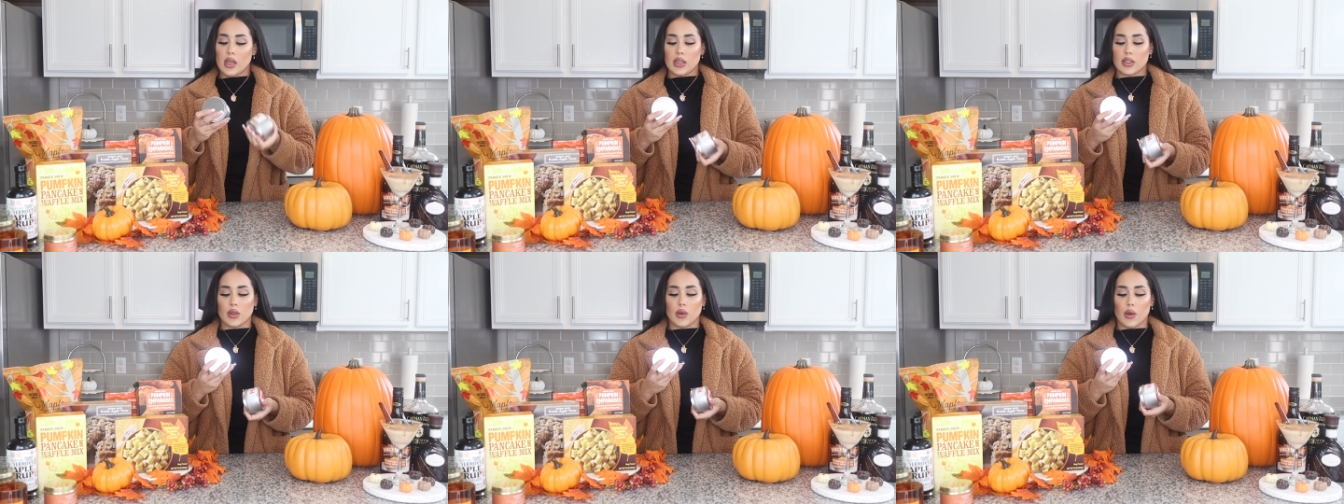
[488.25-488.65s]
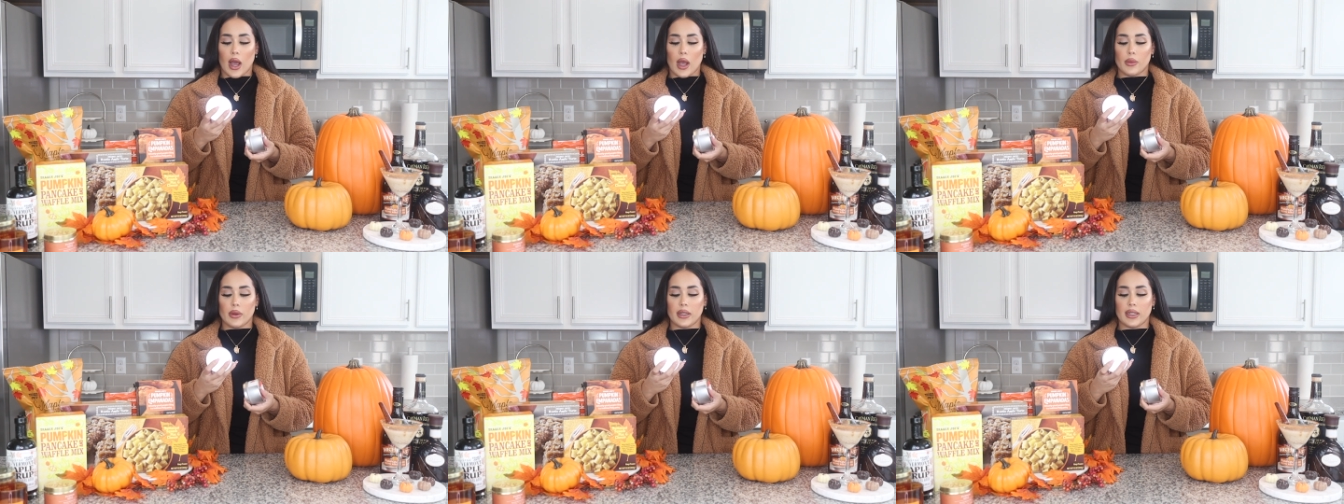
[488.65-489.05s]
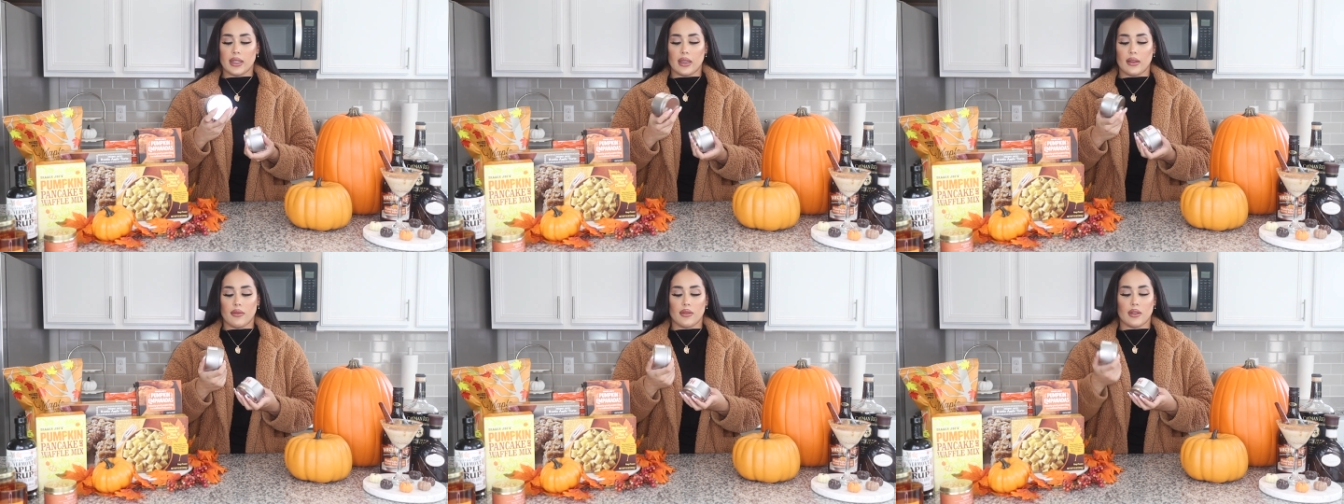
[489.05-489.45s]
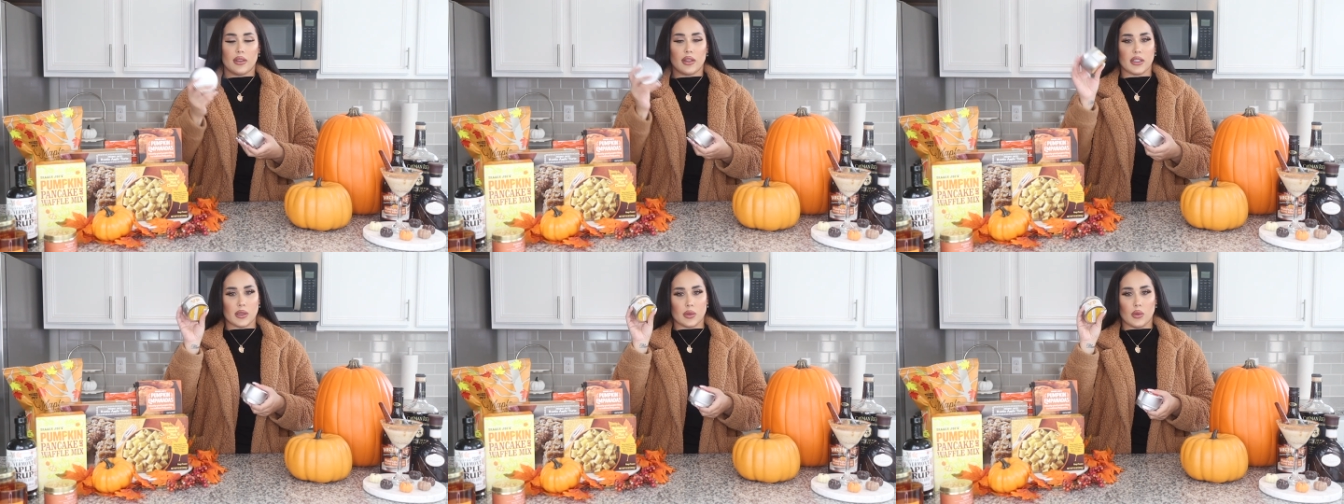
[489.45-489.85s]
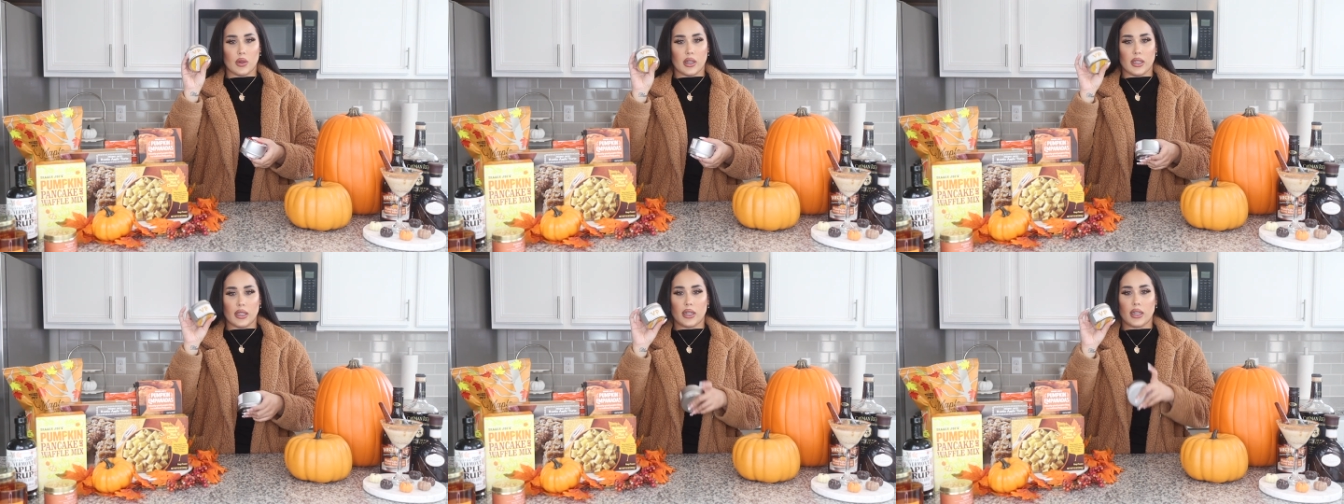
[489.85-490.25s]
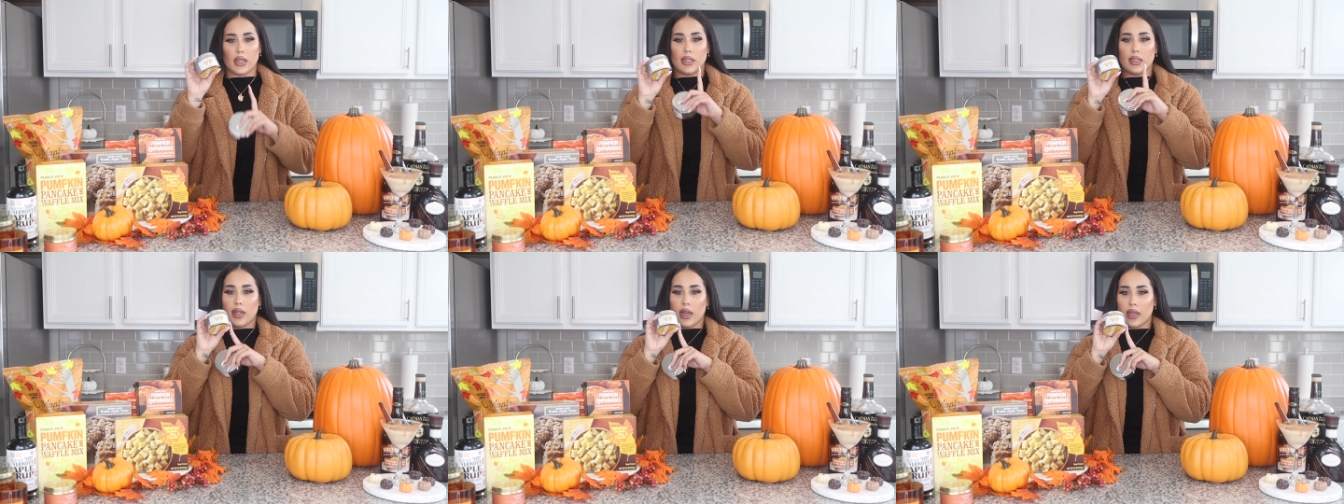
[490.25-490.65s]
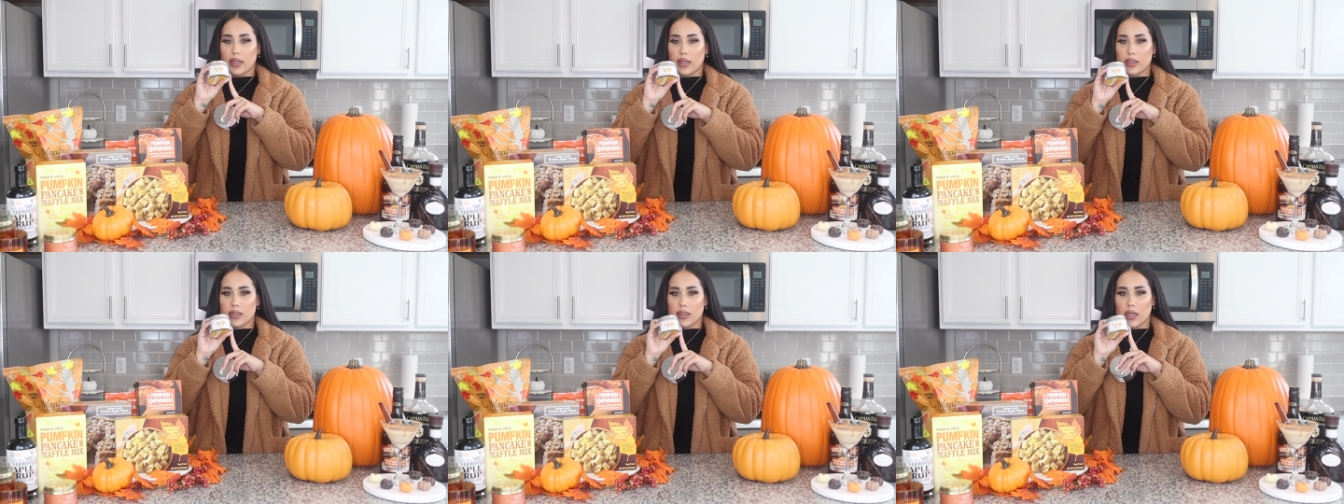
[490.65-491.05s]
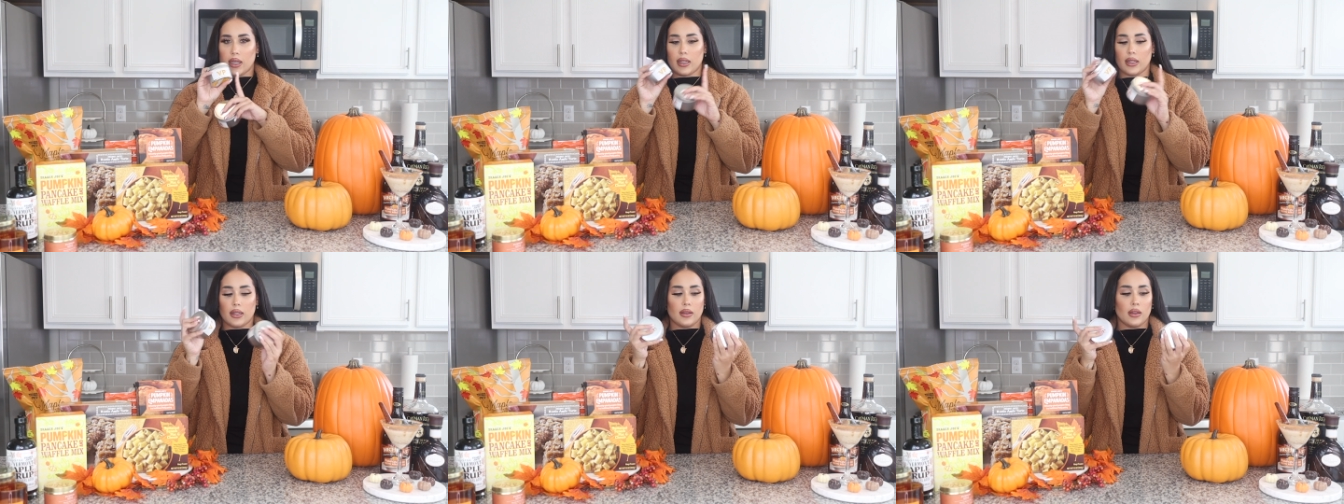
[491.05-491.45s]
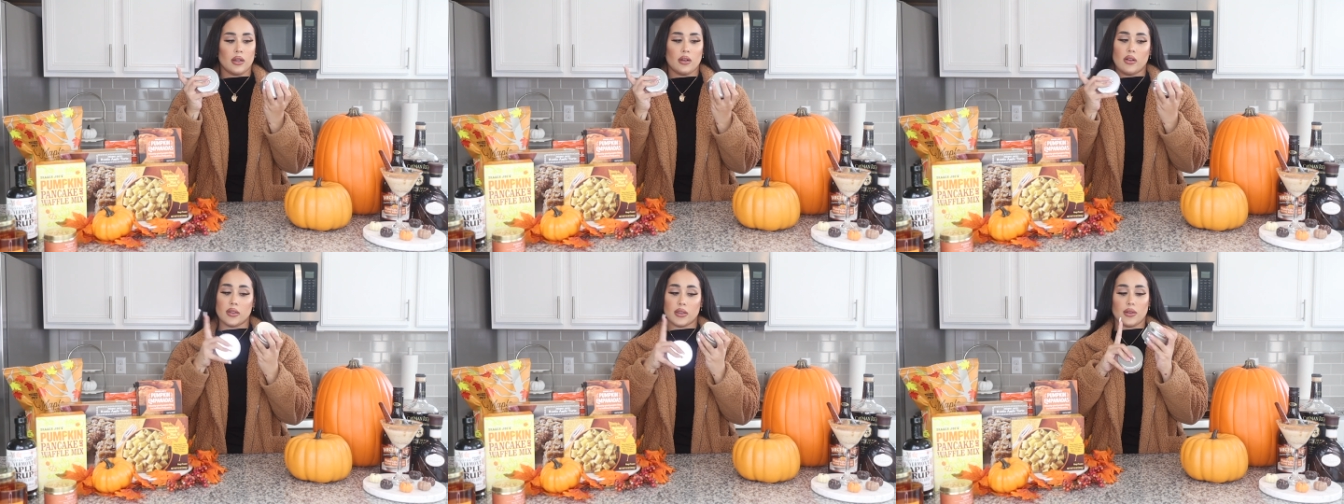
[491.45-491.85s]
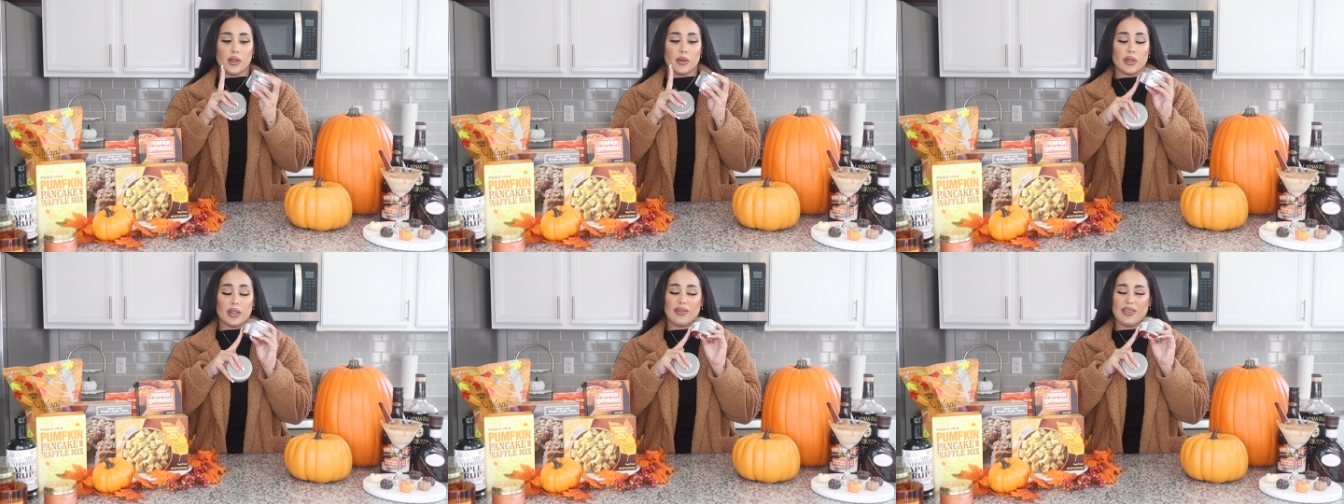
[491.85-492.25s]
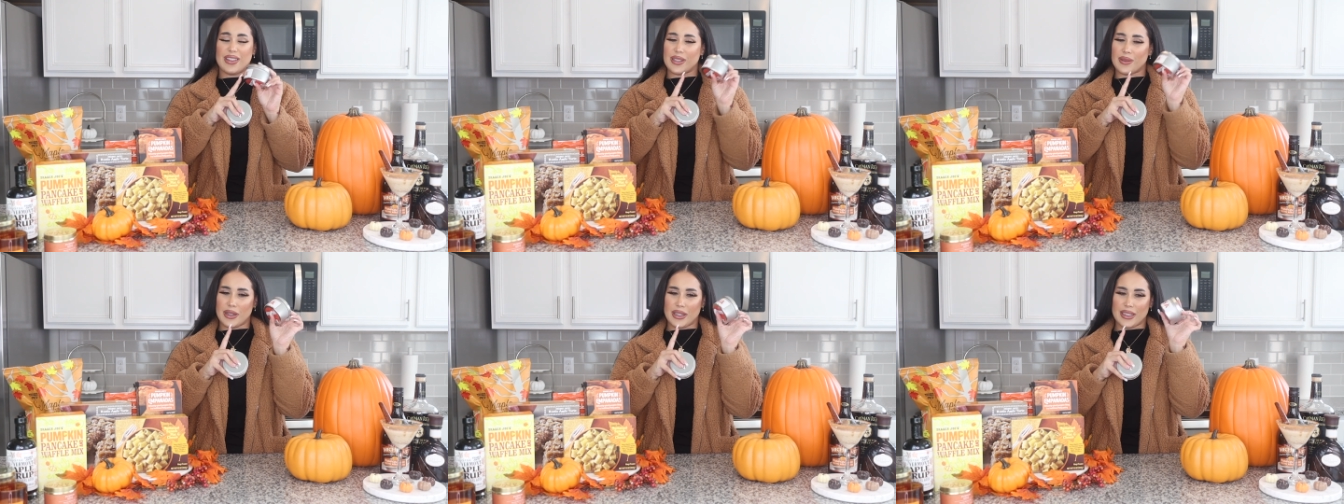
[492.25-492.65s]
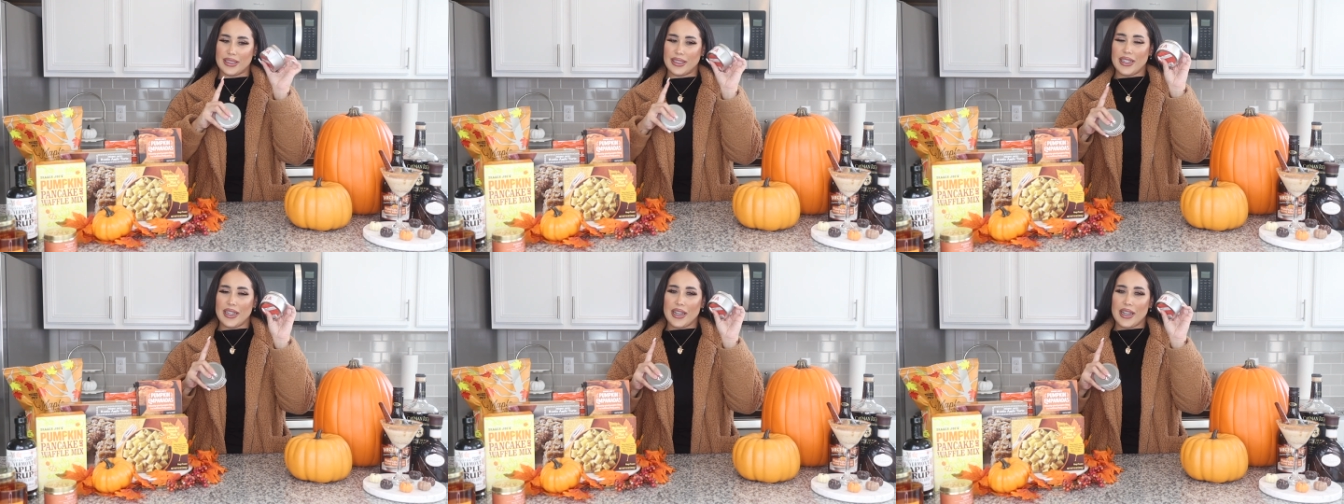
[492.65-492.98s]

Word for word: So I would give this one a 9 out of 10. And then also I would give this one